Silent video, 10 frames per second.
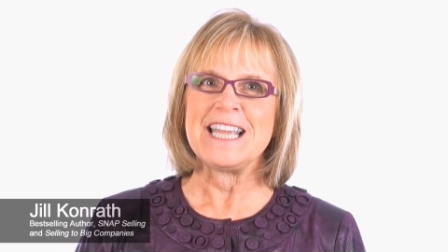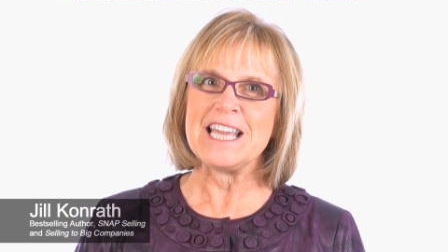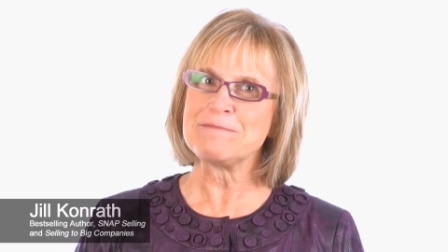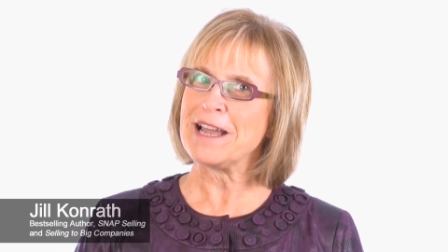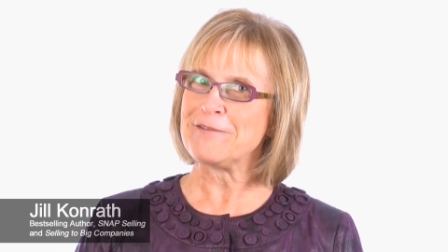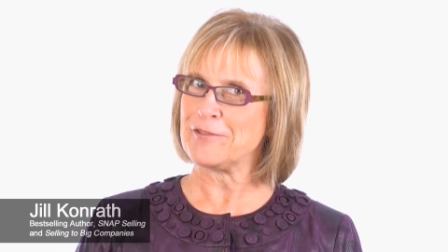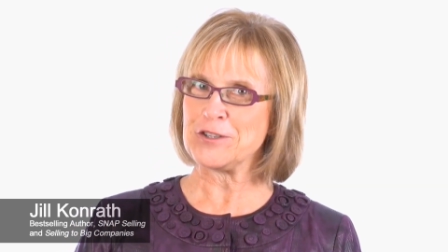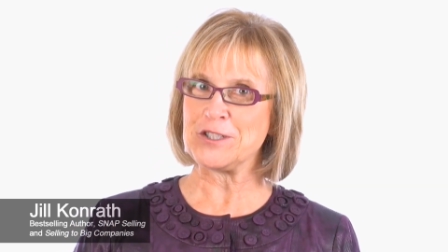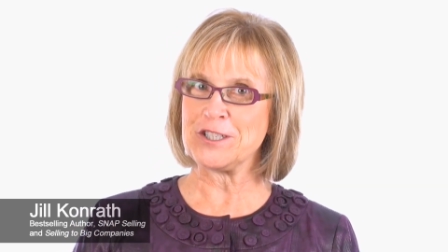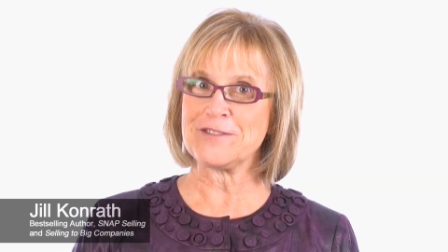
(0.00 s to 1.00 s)
In my
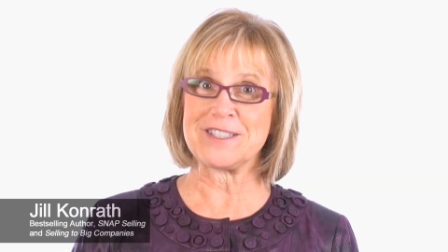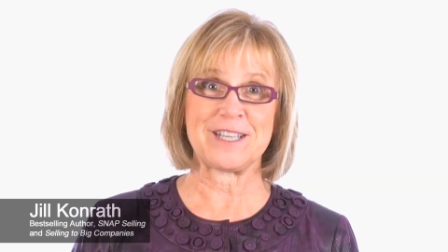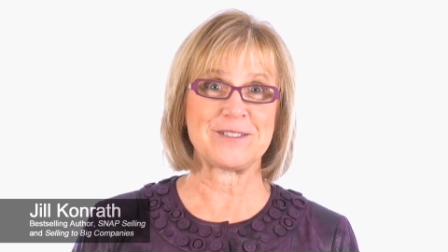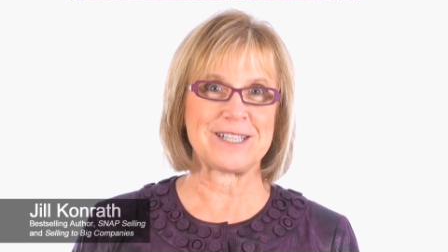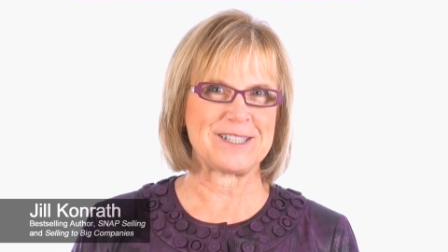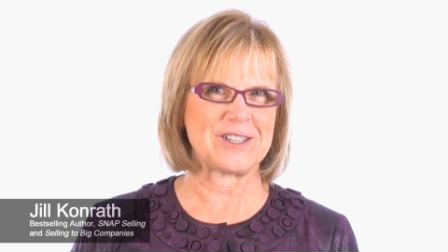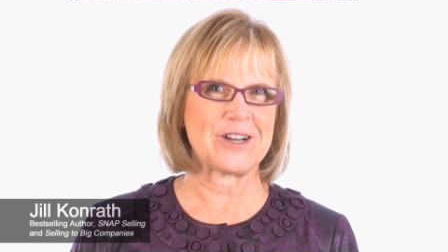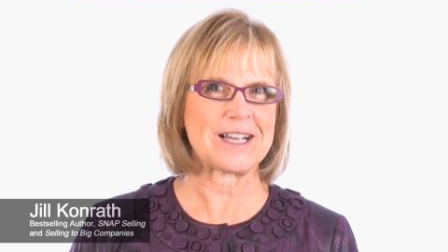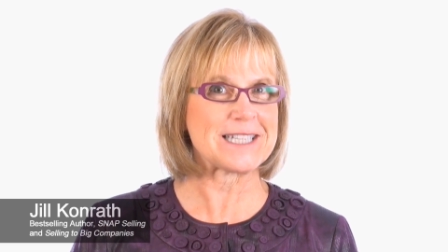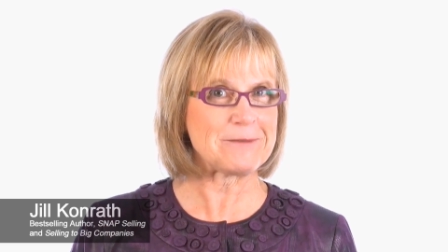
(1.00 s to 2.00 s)
first year of sales at
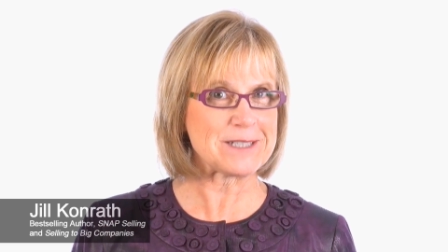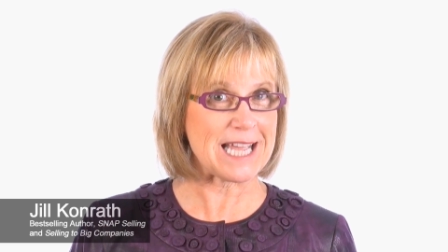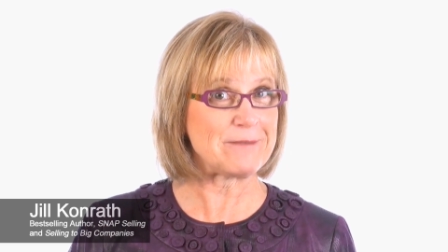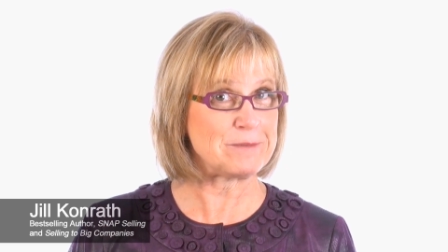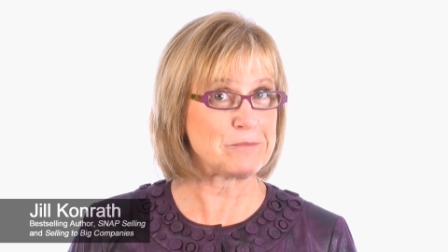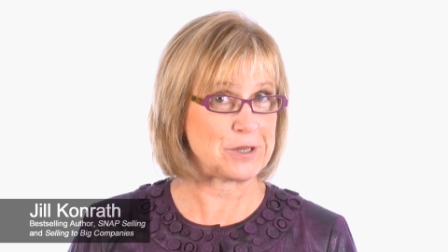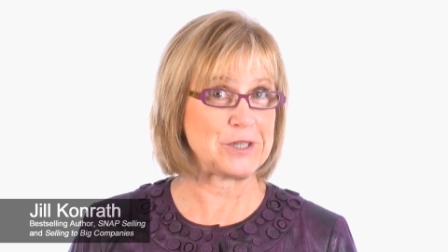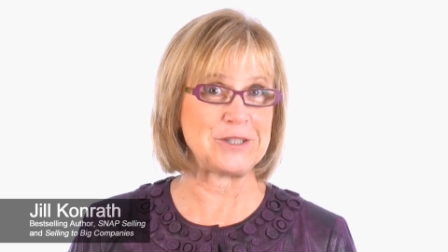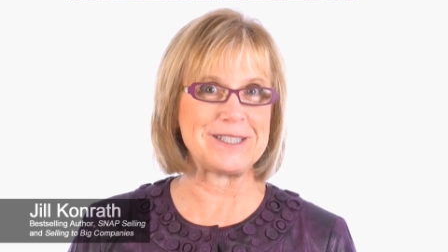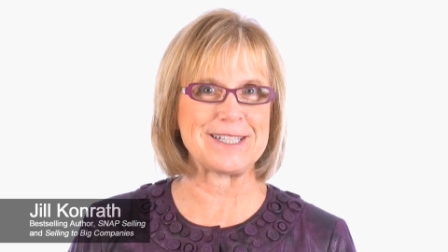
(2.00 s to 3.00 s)
Xerox, I was having
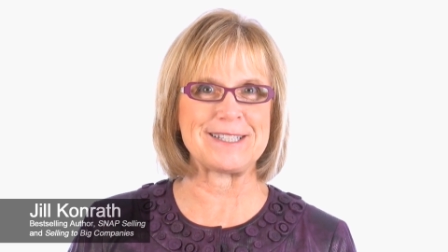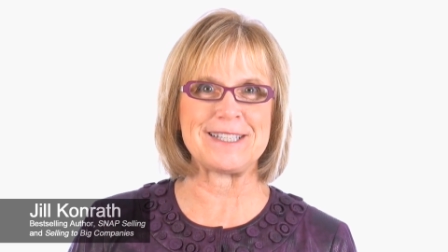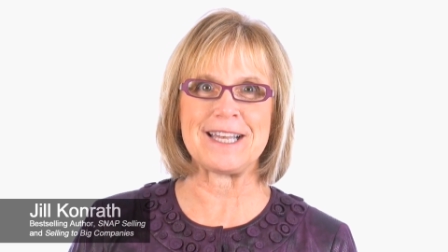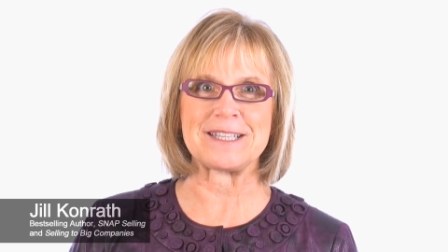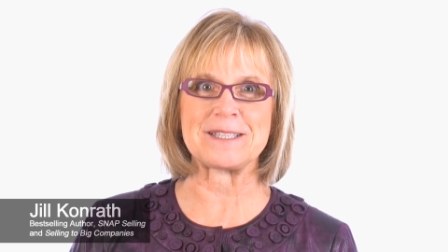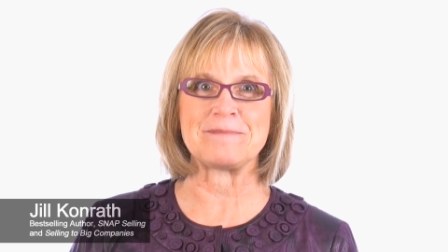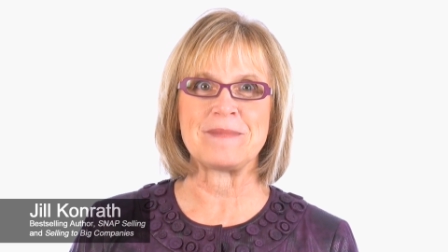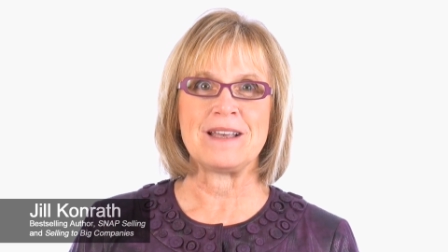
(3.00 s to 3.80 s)
pretty good success.